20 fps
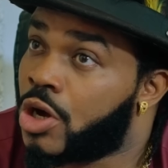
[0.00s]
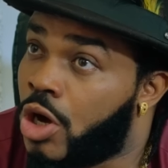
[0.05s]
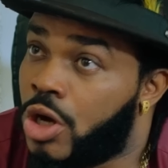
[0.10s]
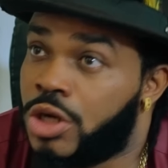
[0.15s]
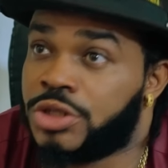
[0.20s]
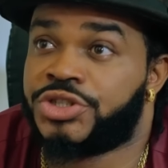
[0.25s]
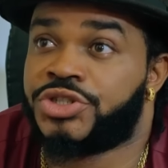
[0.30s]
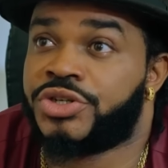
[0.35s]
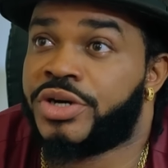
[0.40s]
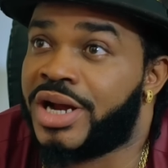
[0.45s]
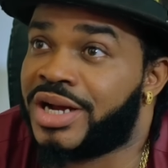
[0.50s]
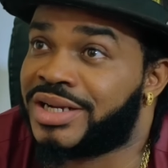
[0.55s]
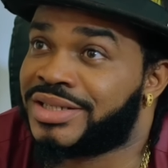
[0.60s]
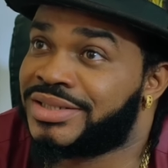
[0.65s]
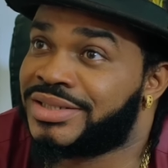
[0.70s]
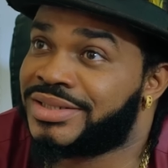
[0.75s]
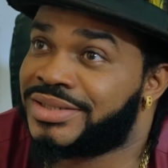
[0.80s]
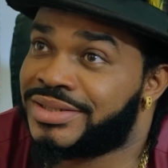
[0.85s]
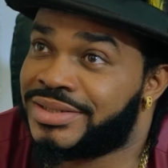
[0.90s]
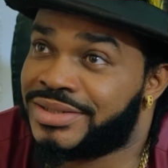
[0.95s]

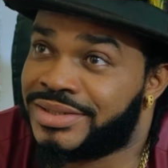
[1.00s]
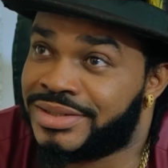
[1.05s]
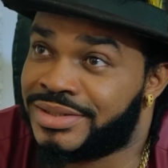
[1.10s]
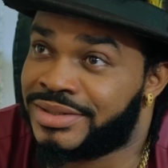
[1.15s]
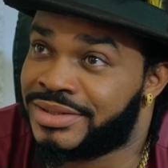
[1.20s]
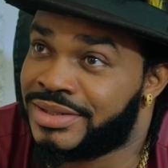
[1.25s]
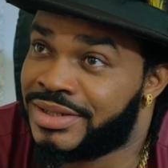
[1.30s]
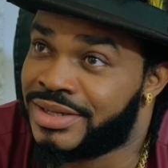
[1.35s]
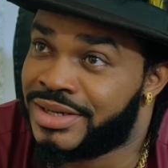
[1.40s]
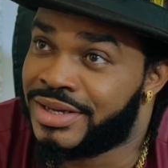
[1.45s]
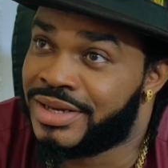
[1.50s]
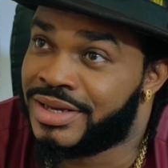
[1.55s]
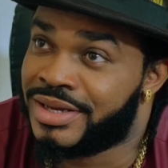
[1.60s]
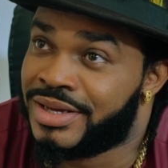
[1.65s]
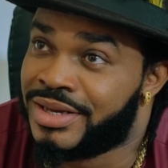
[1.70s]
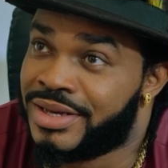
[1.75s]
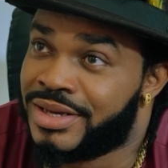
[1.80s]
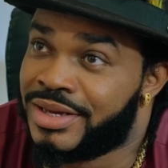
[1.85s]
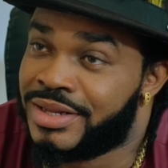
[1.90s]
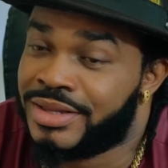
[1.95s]
Contracts.
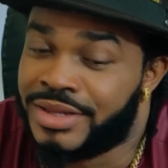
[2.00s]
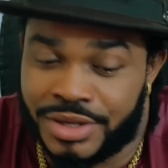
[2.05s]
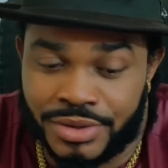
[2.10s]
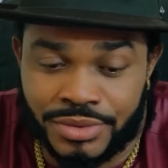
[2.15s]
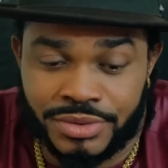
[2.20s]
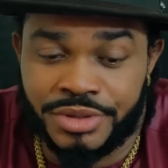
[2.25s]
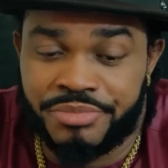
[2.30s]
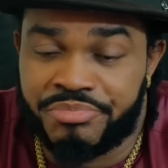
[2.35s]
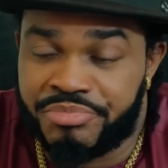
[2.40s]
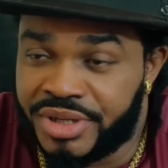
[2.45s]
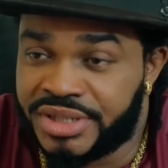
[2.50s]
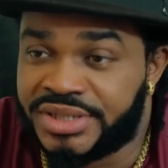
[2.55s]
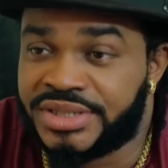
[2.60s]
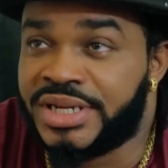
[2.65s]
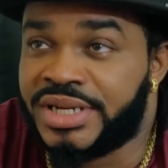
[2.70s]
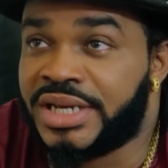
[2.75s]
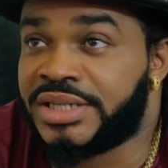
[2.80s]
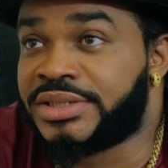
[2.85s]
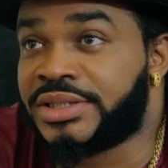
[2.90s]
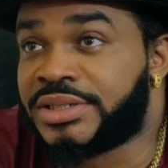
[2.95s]
The only
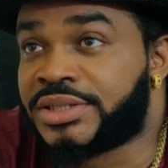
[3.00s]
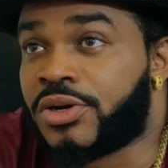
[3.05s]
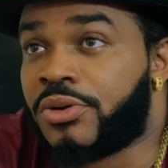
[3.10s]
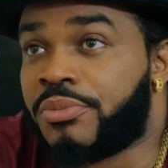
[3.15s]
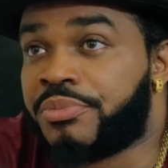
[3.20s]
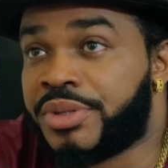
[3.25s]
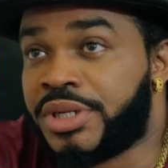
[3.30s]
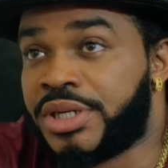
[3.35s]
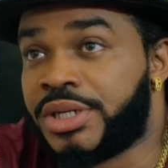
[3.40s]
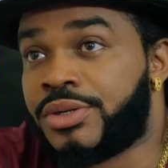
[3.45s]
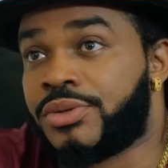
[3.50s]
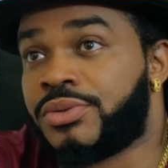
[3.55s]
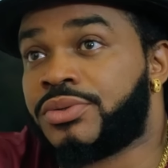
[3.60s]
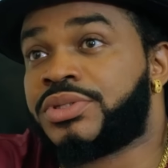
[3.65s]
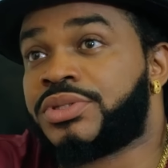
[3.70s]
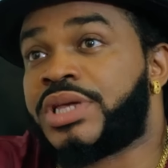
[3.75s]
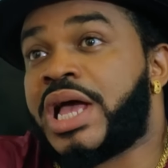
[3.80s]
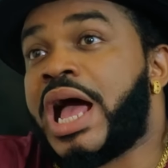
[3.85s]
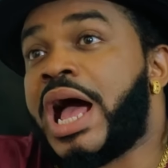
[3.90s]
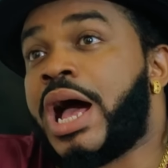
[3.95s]
business this company
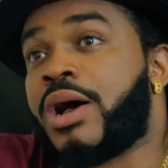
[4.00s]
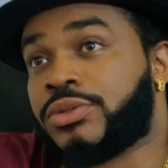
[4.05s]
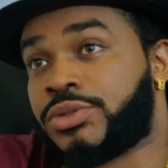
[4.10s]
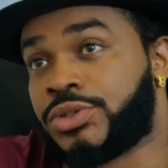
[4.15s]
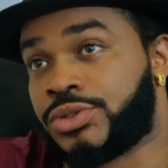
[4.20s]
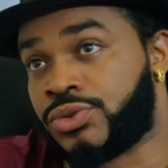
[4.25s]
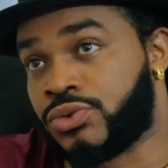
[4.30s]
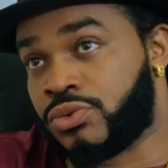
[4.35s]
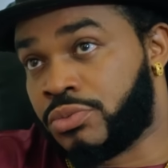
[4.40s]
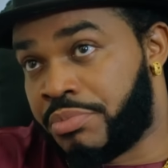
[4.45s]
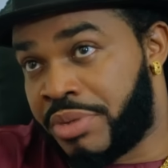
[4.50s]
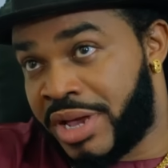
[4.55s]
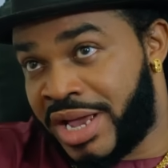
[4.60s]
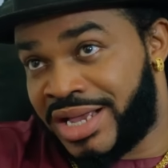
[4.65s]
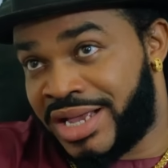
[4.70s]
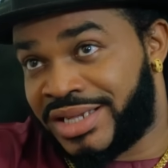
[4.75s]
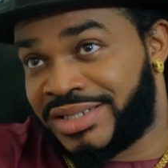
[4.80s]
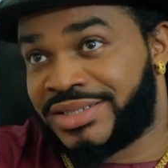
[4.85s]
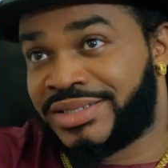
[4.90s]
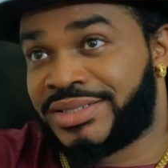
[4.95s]
knows how to do
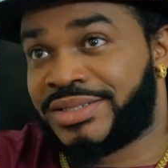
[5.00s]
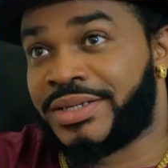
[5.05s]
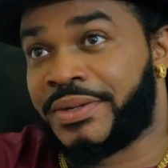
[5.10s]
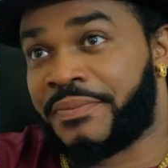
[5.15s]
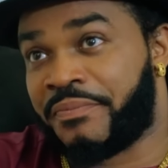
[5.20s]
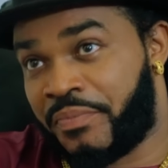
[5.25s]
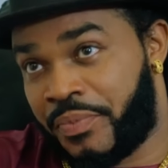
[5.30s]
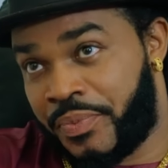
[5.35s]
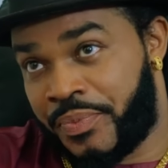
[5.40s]
best.